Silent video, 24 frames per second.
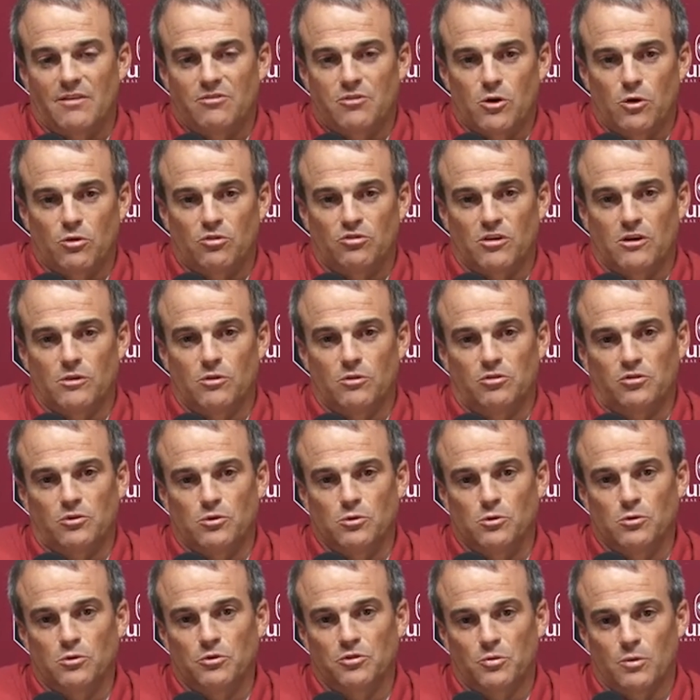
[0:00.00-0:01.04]
I've coached other
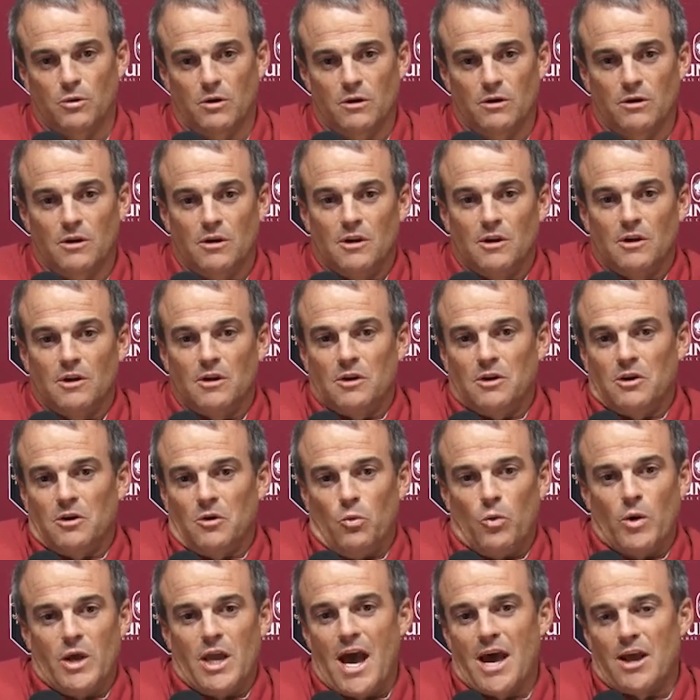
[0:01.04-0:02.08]
schools where
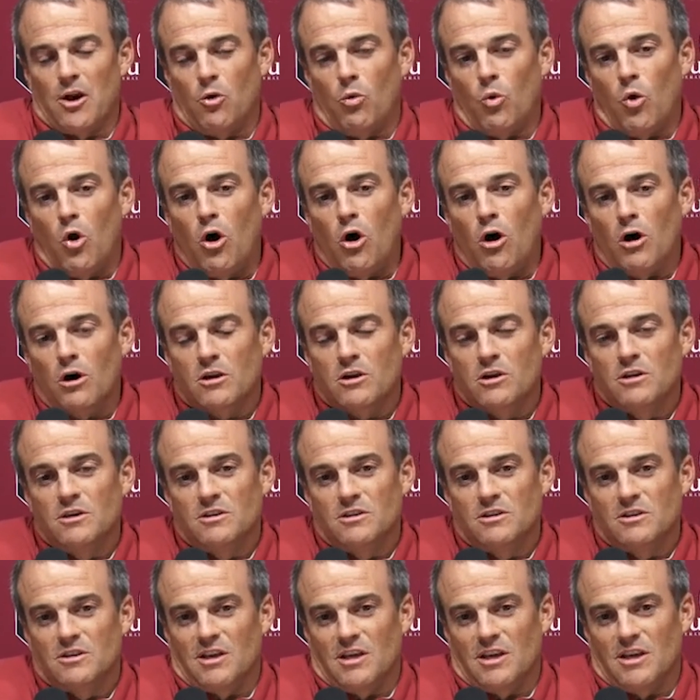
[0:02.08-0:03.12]
we had a walk,
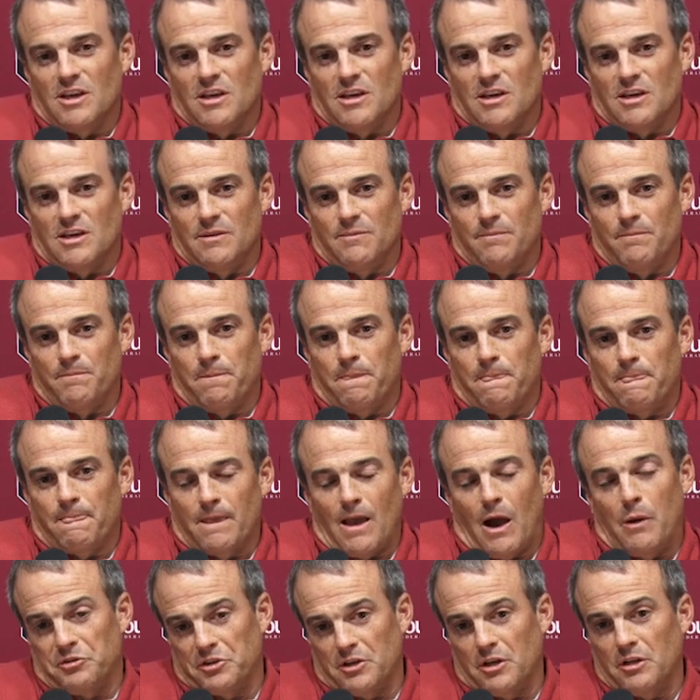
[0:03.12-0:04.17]
and
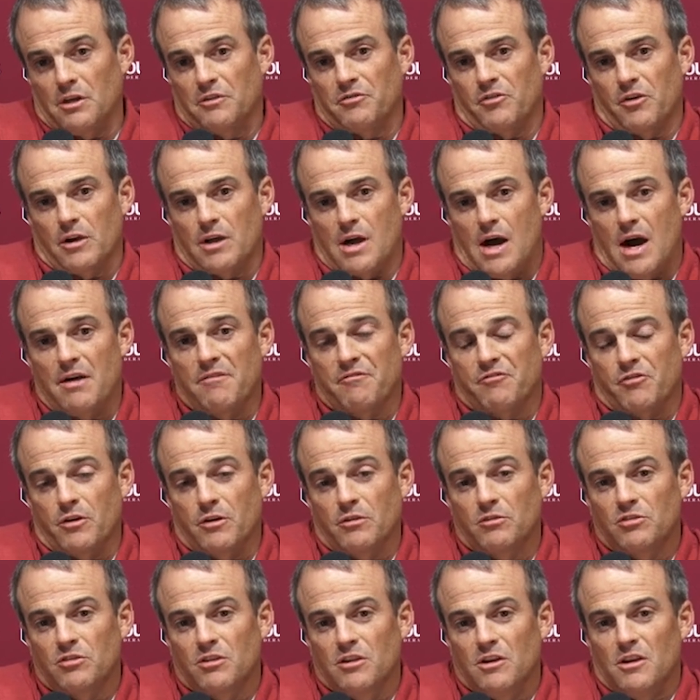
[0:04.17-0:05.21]
I was in a different
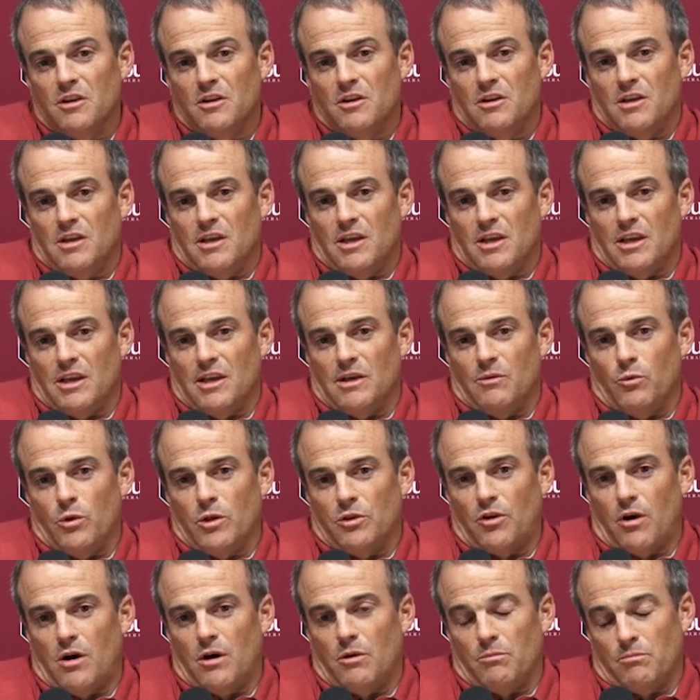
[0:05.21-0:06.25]
conference, and we
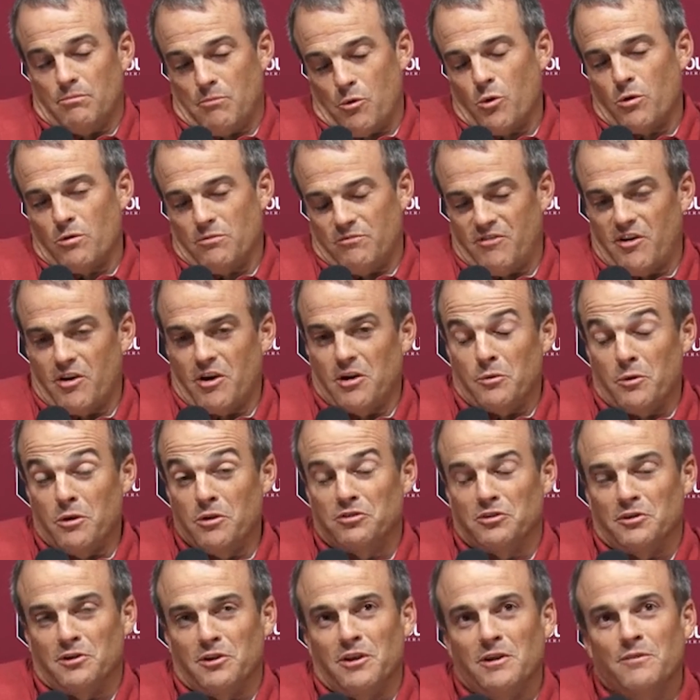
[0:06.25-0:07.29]
talked more very
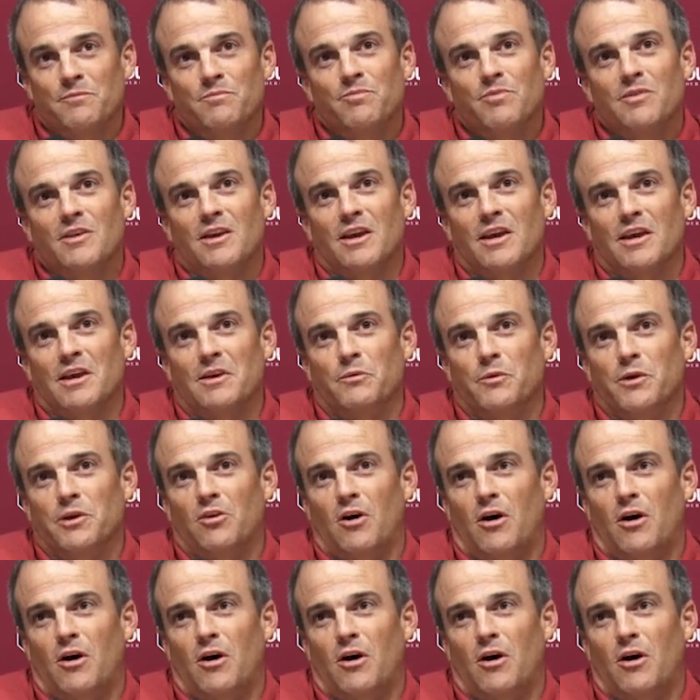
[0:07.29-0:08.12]
recently, and we